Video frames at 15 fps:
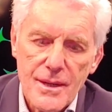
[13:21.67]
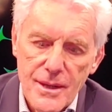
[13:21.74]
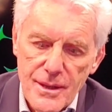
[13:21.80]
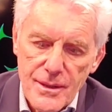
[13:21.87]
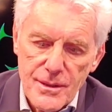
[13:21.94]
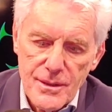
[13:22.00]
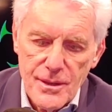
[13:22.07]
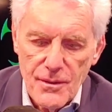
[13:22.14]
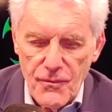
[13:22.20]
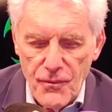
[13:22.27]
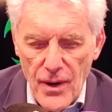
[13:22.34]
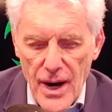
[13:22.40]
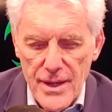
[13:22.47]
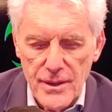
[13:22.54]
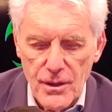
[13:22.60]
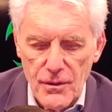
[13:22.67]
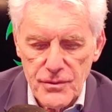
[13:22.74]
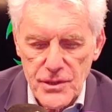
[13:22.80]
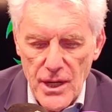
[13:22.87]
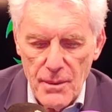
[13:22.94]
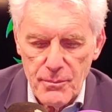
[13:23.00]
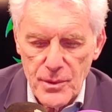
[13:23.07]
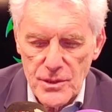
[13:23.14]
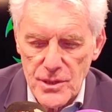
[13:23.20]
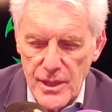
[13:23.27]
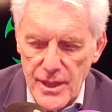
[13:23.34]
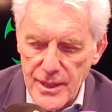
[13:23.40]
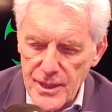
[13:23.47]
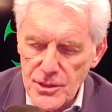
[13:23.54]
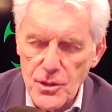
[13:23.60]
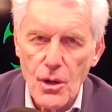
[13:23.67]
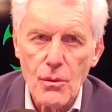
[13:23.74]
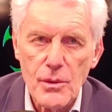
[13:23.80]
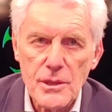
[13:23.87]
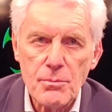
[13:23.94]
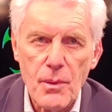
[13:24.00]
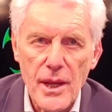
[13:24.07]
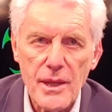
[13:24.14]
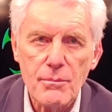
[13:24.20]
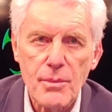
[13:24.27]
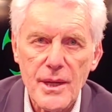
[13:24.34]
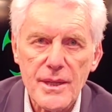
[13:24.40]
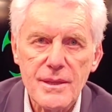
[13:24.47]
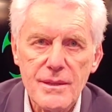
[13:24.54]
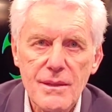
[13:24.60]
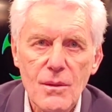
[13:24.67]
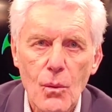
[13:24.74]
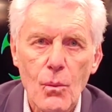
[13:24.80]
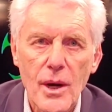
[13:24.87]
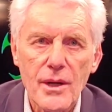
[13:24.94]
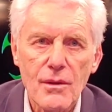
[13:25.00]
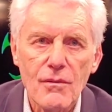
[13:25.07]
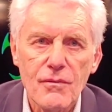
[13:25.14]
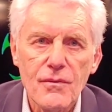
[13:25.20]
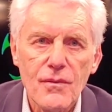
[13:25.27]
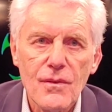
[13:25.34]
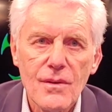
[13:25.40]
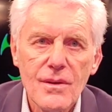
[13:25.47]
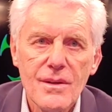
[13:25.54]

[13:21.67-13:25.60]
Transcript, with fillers: uh, the final of Champions League is always played by one of